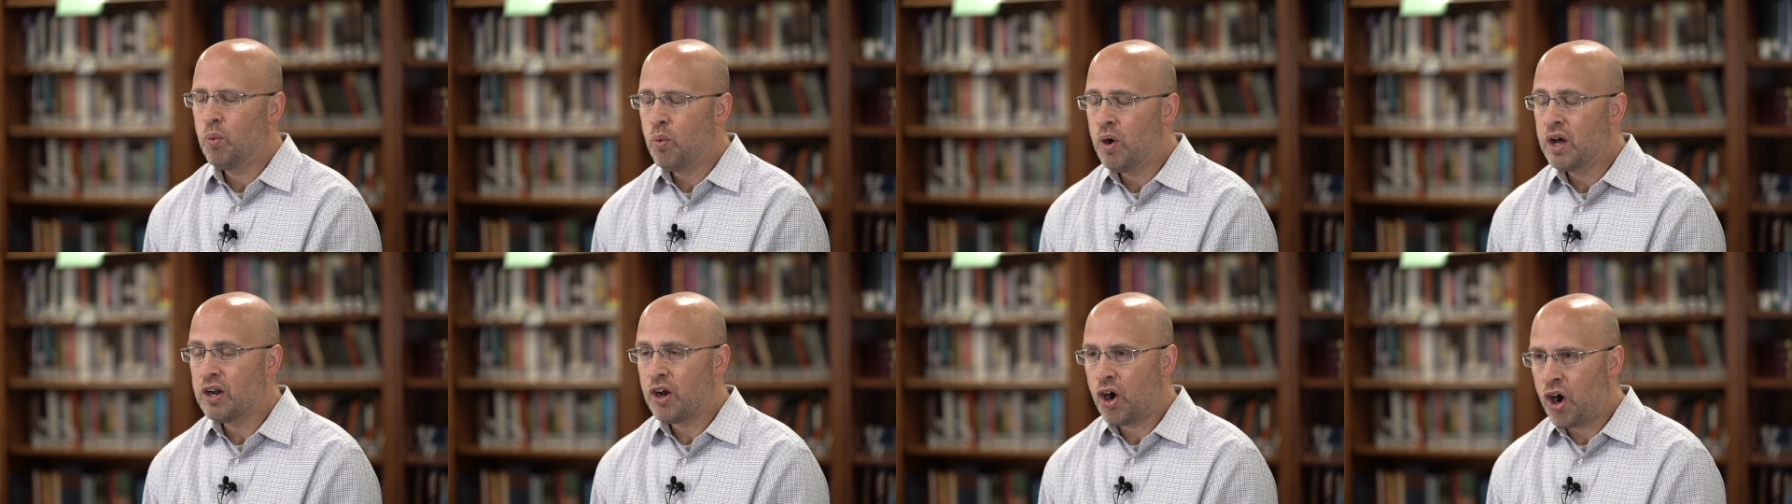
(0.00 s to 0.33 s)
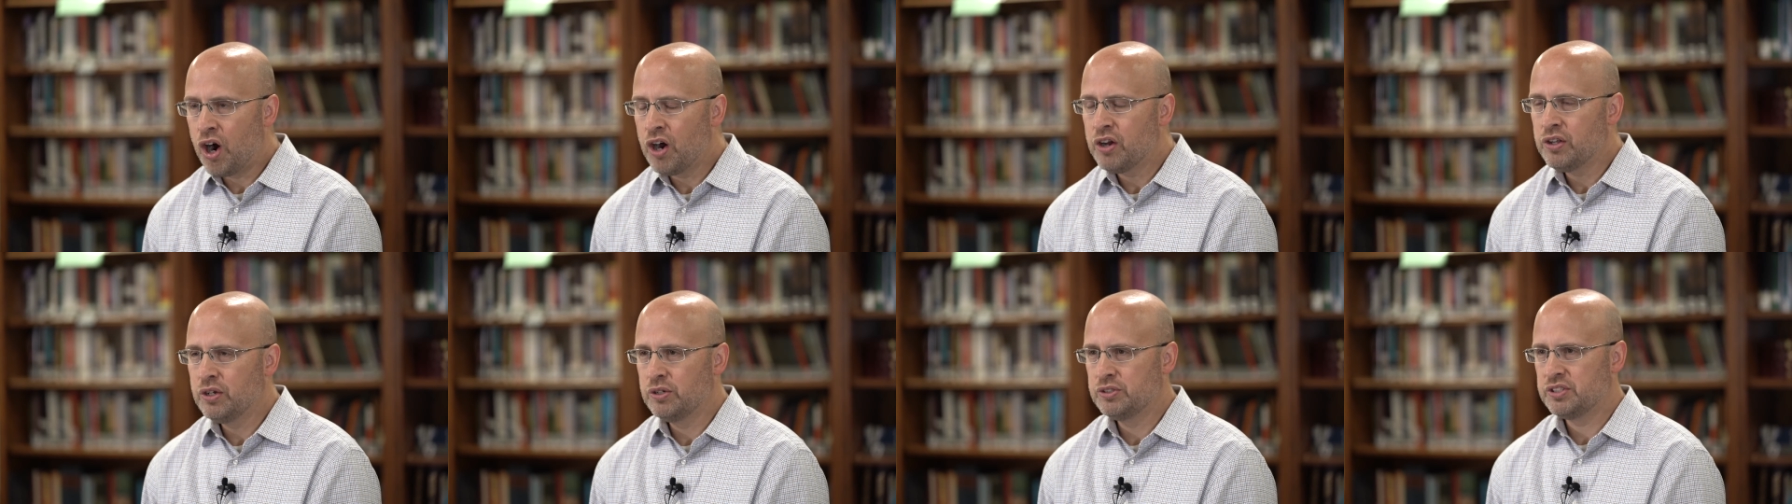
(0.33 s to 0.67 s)
what
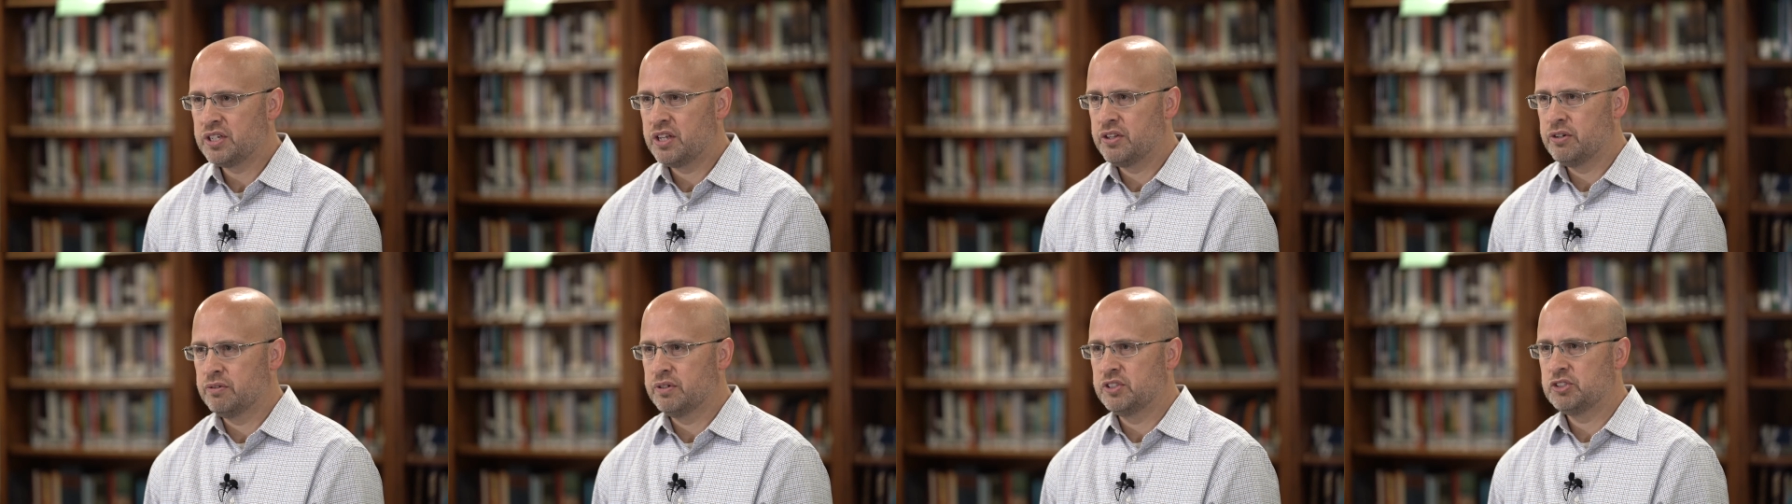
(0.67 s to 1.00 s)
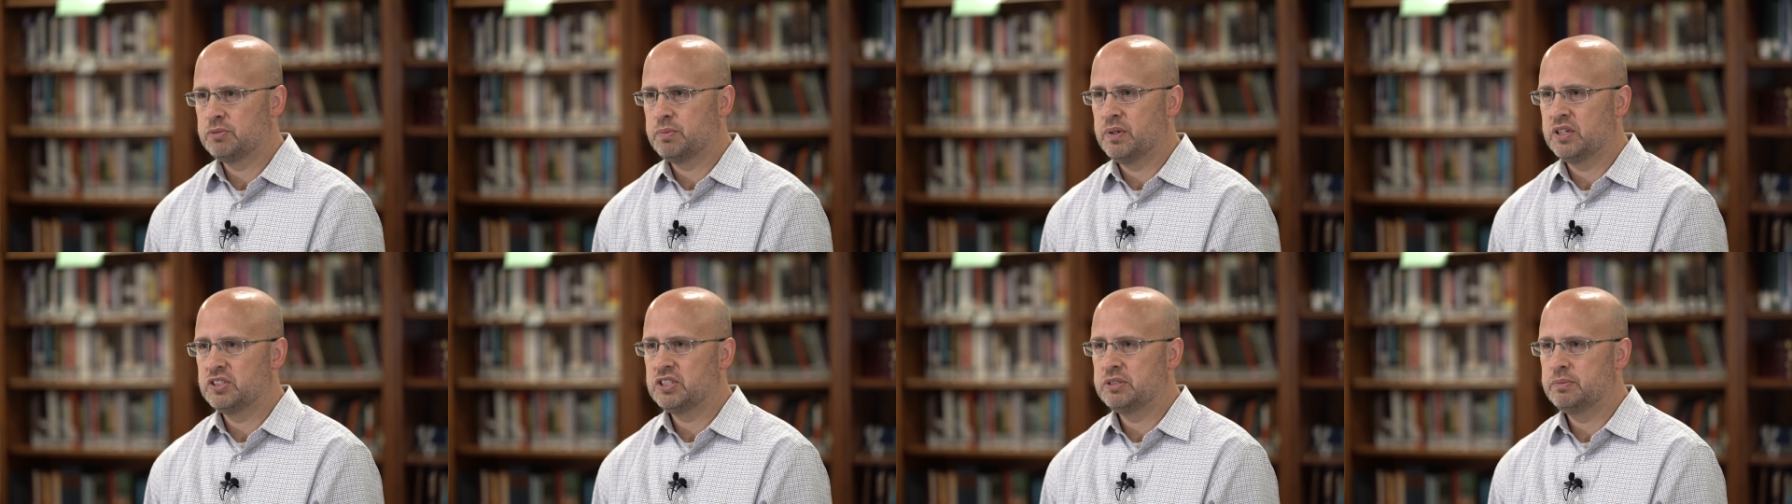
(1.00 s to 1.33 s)
are those other
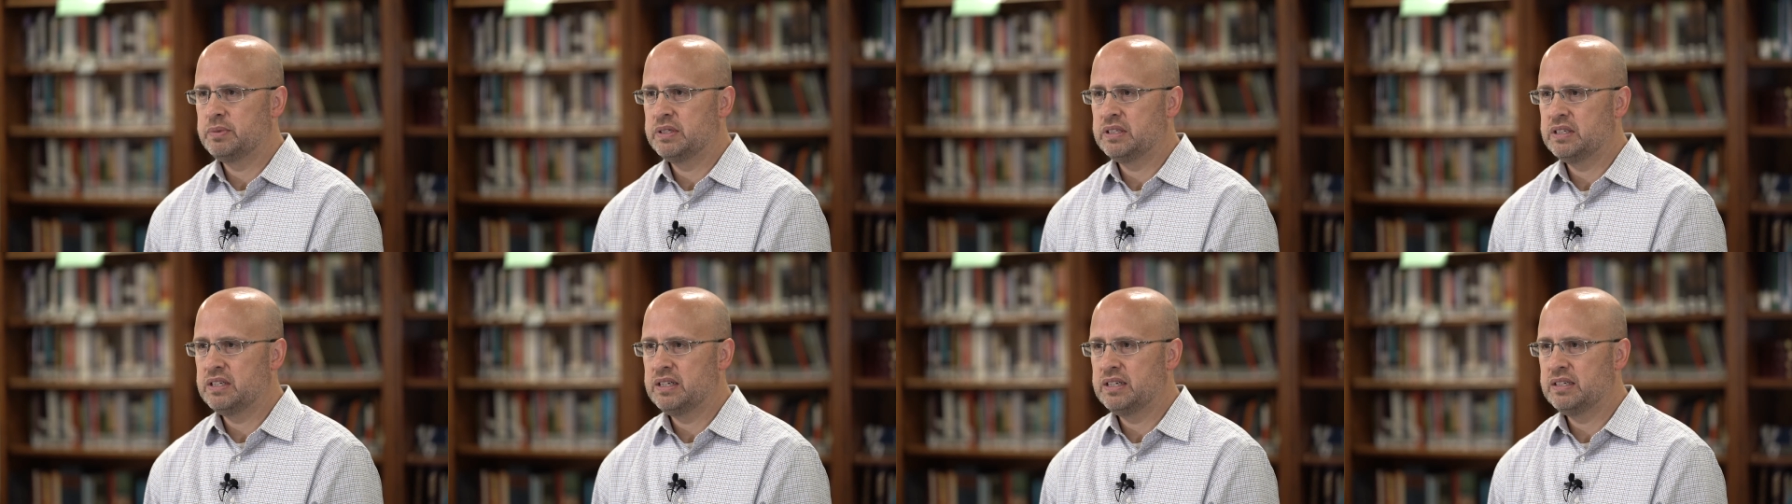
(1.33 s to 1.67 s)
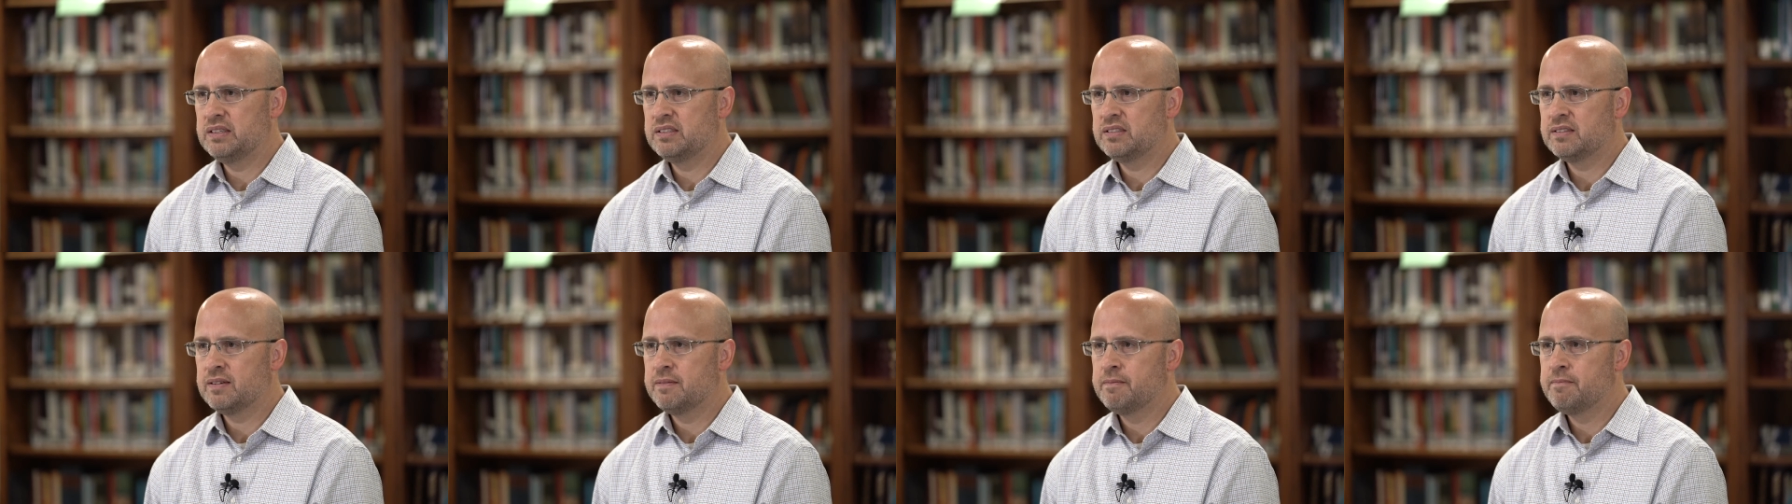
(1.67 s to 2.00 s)

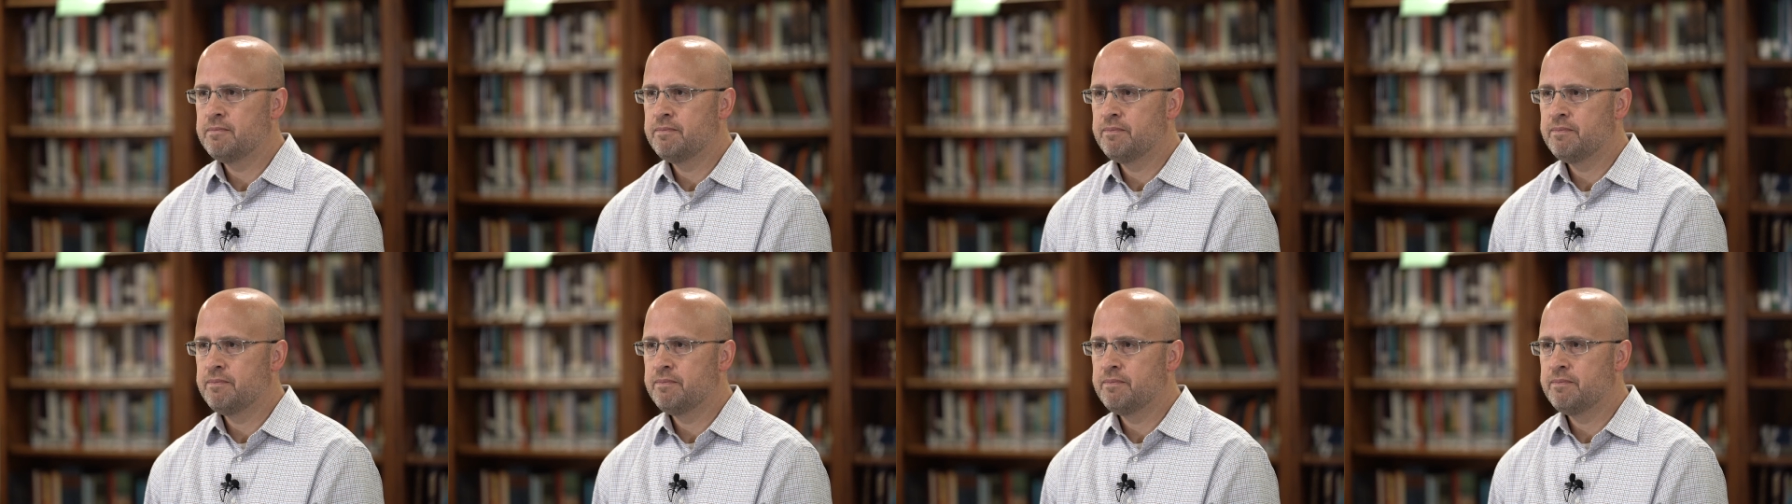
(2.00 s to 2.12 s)
responsibilities?